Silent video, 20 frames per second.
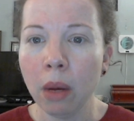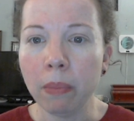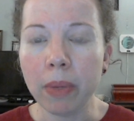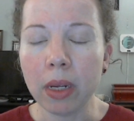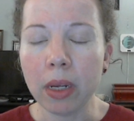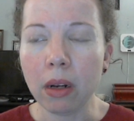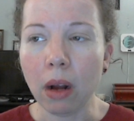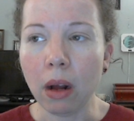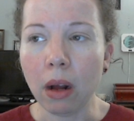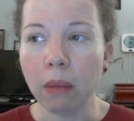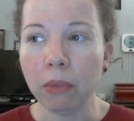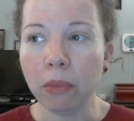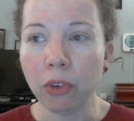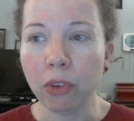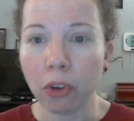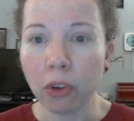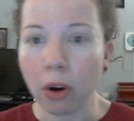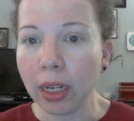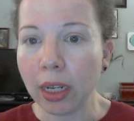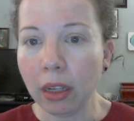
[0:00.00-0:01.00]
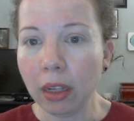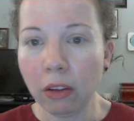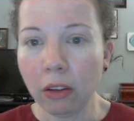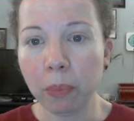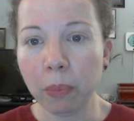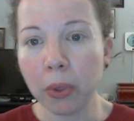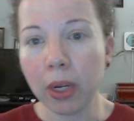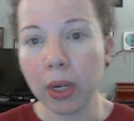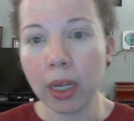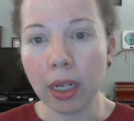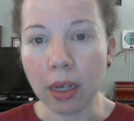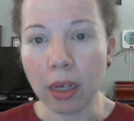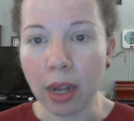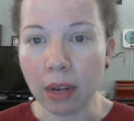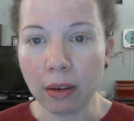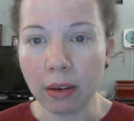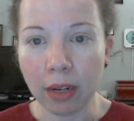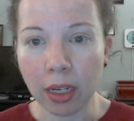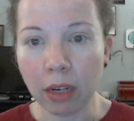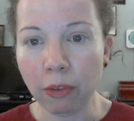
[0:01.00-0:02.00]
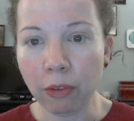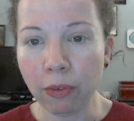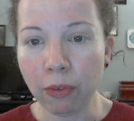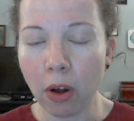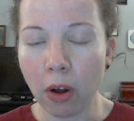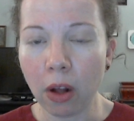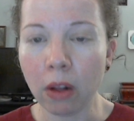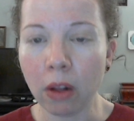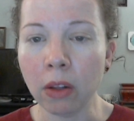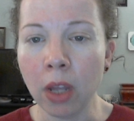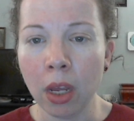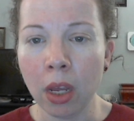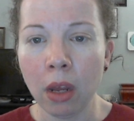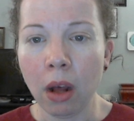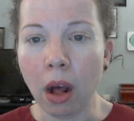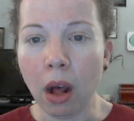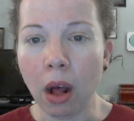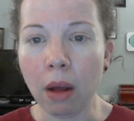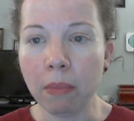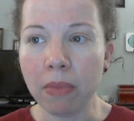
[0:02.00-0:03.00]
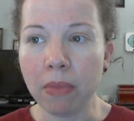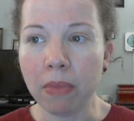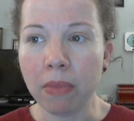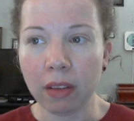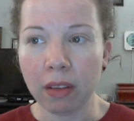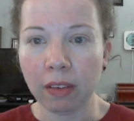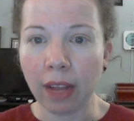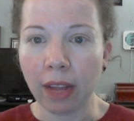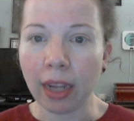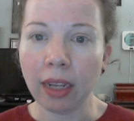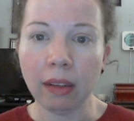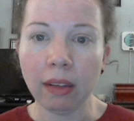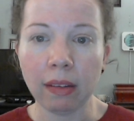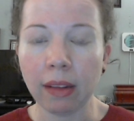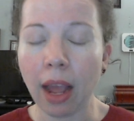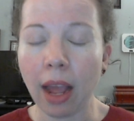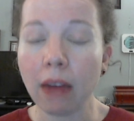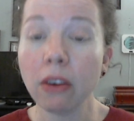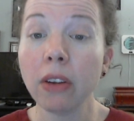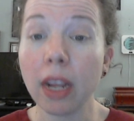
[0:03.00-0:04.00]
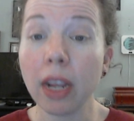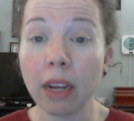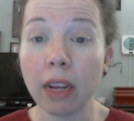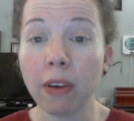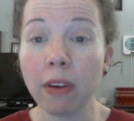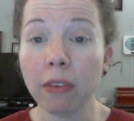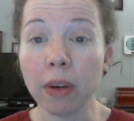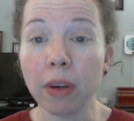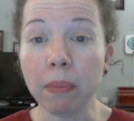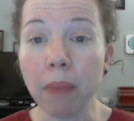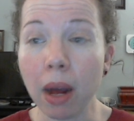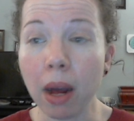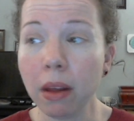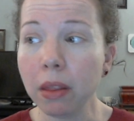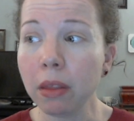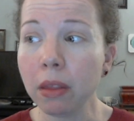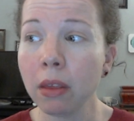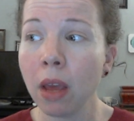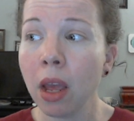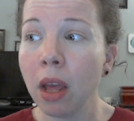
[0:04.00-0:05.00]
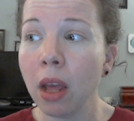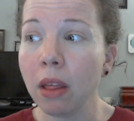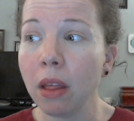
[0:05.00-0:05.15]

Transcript: But starting in spring and ending in fall, the second Saturday of every month,